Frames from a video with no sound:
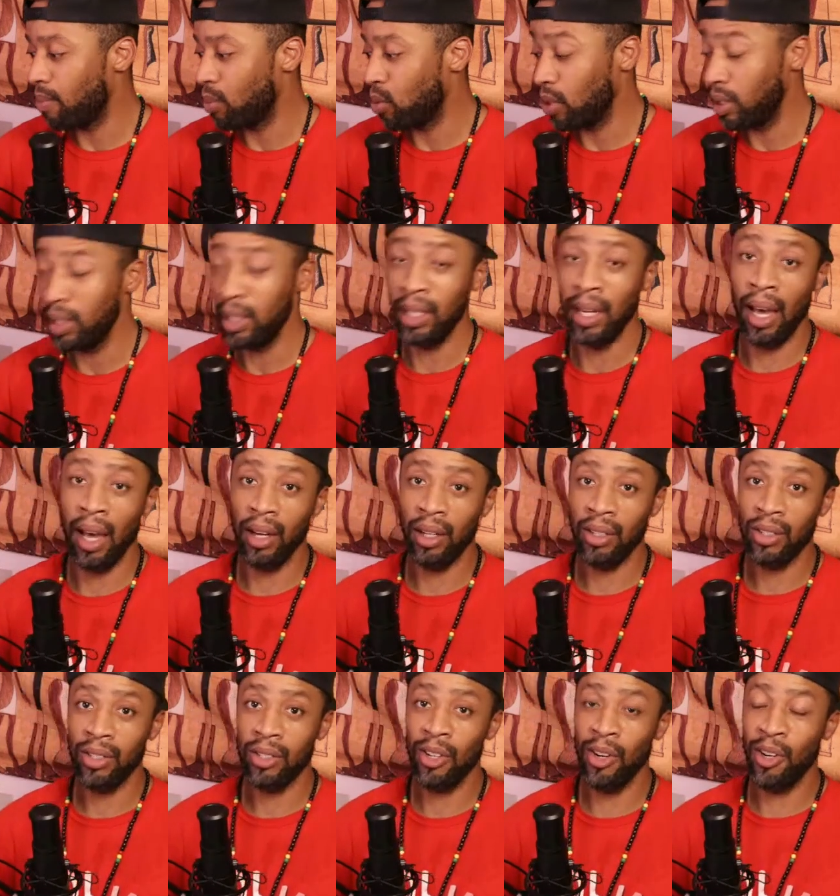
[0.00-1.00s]
really not
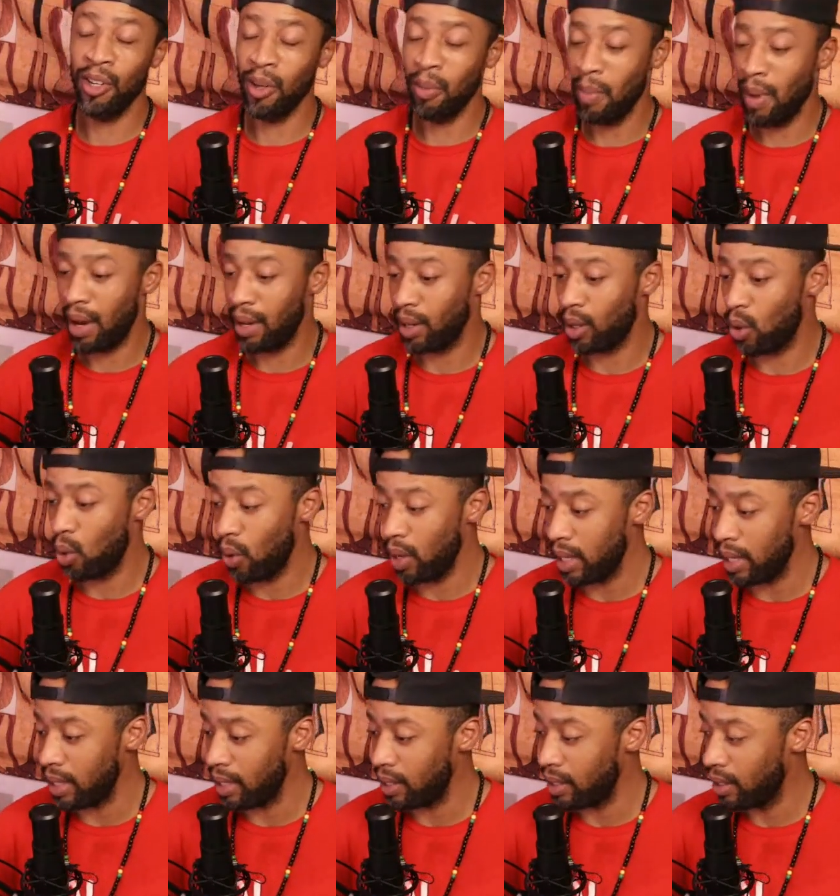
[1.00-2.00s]
concerned about the
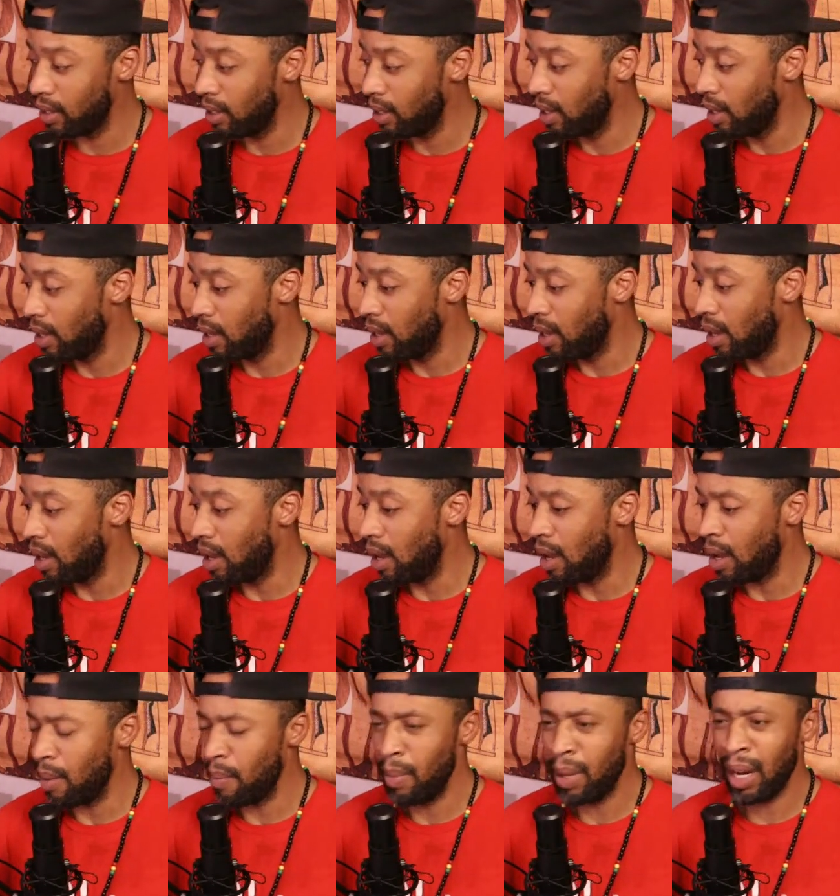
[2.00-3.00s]
Queen.
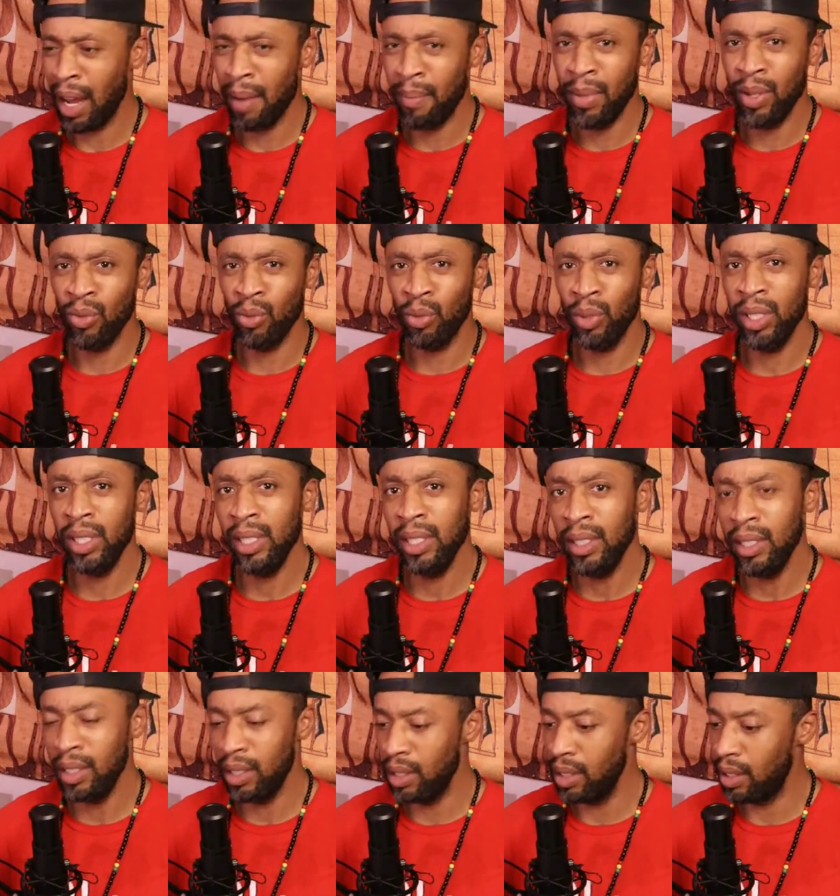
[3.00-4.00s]
But I've been
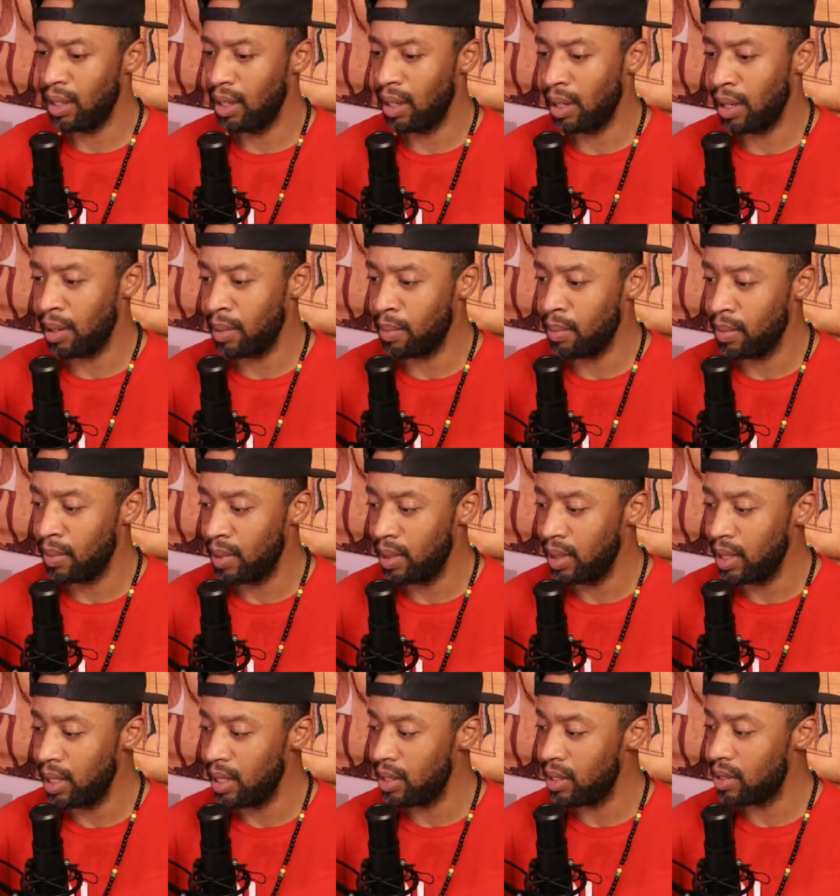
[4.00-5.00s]
reading
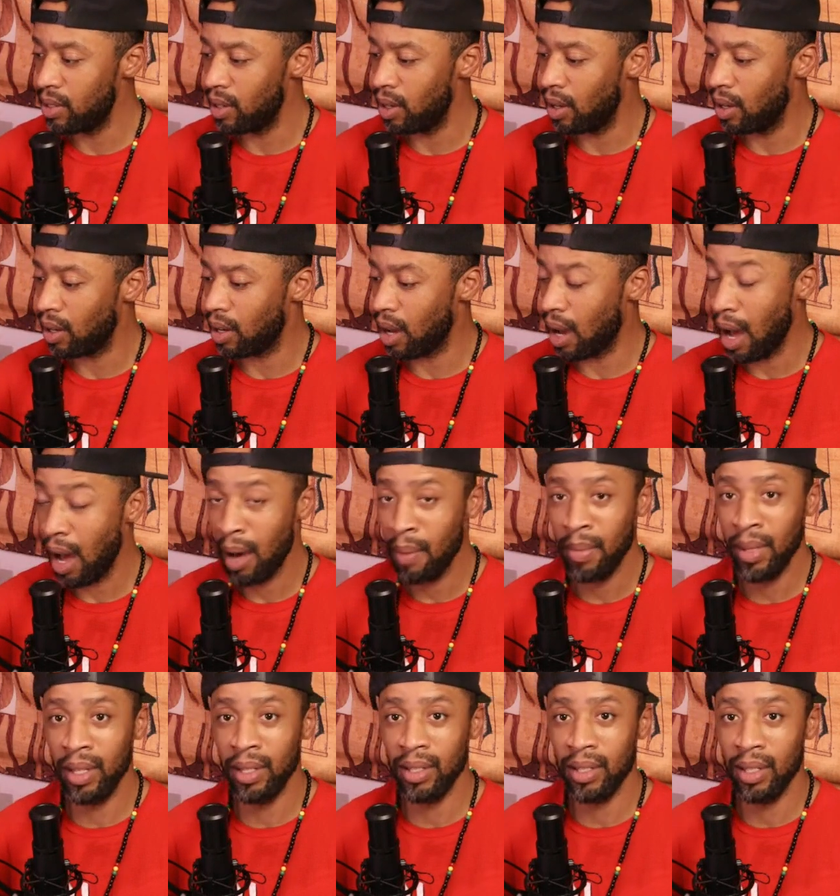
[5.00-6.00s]
these
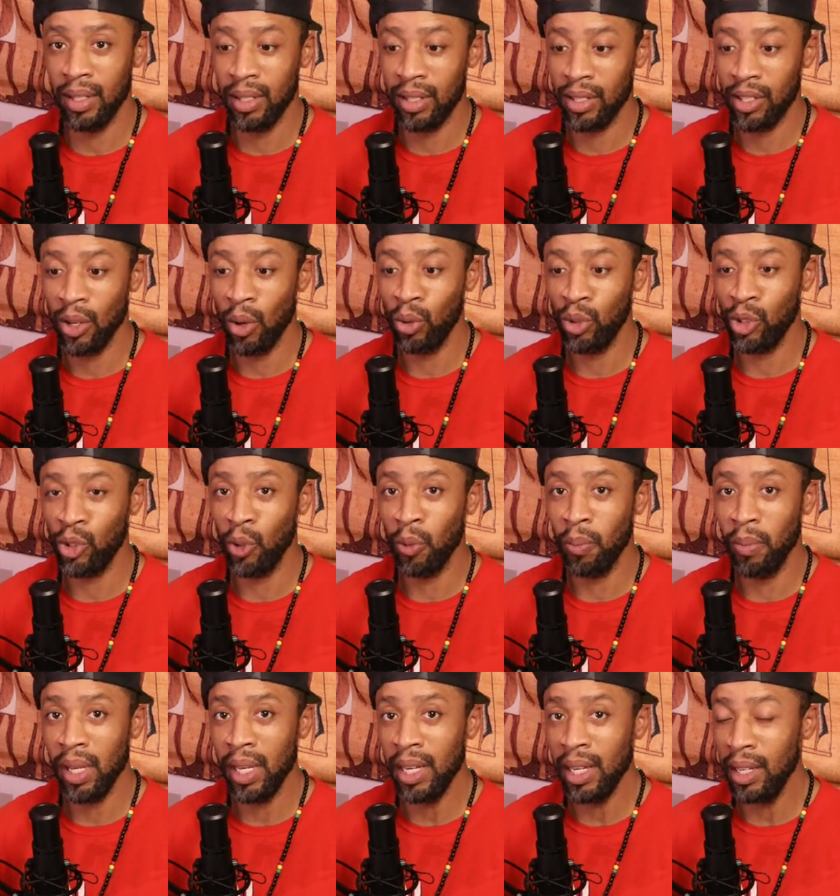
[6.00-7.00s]
comments in social
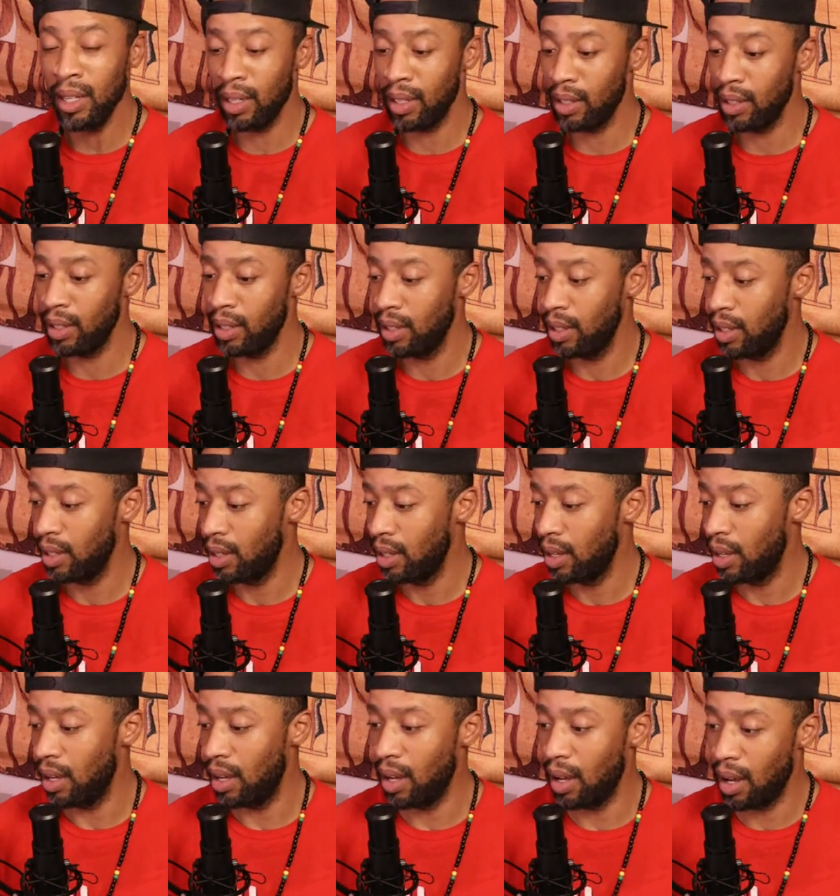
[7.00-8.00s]
media,
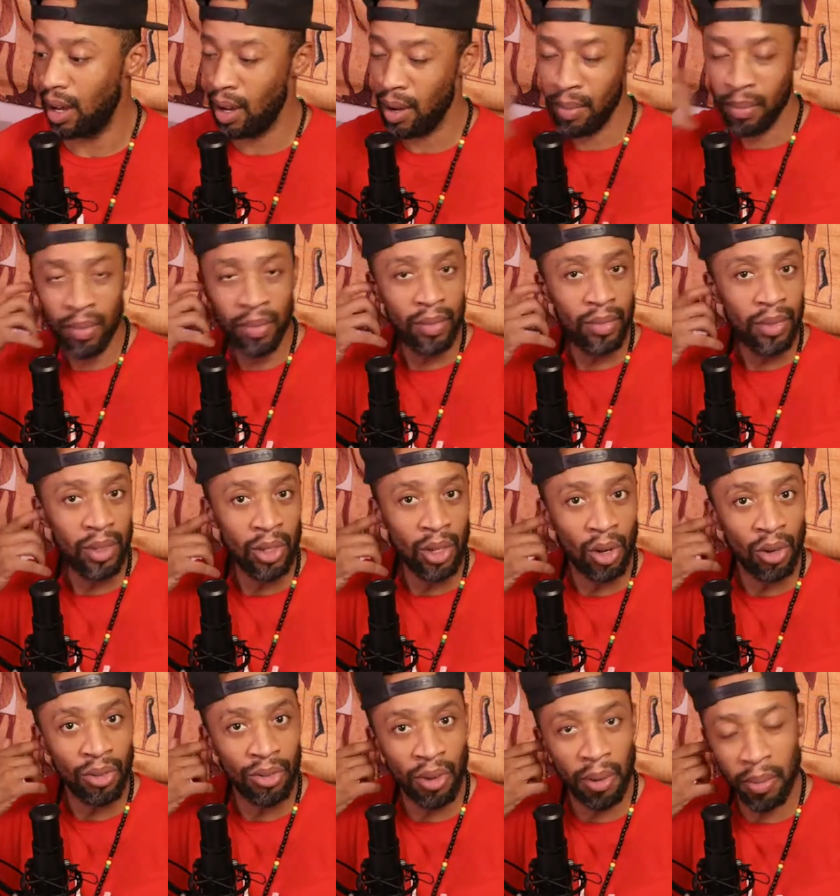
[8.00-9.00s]
you know,
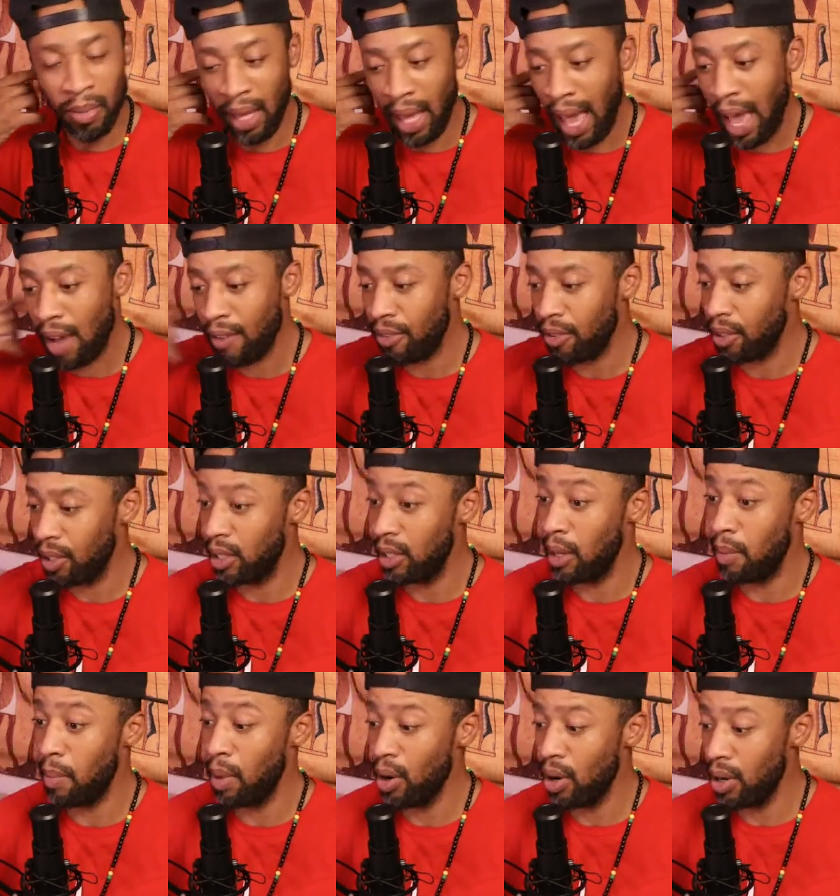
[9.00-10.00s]
from the
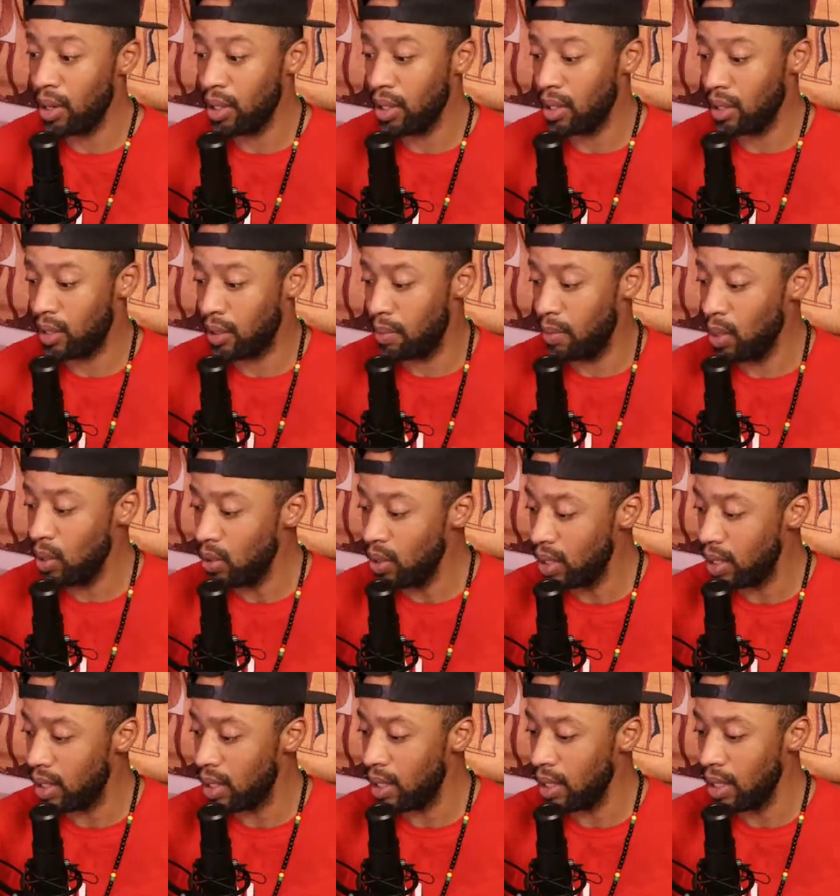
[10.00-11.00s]
African-American
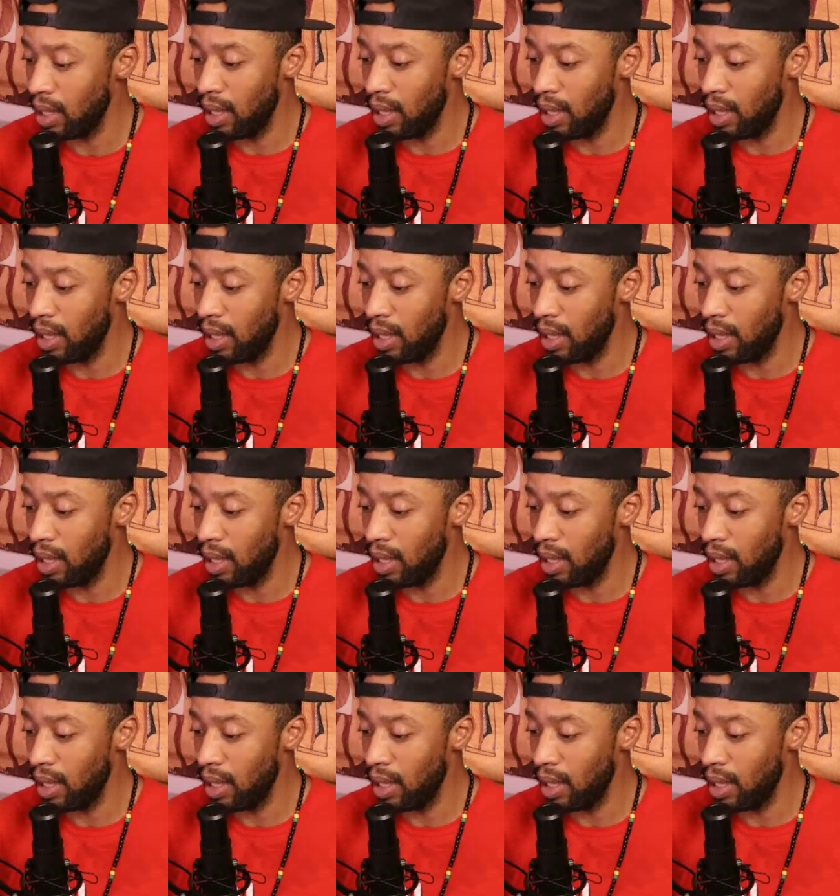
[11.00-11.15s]
community,